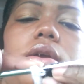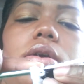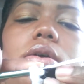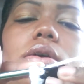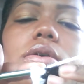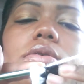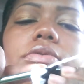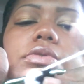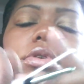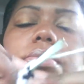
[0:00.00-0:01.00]
Yarn
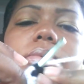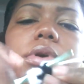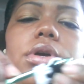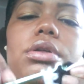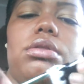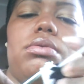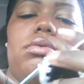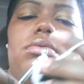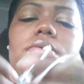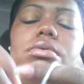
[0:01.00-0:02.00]
over, bring it
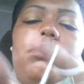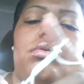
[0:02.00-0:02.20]
through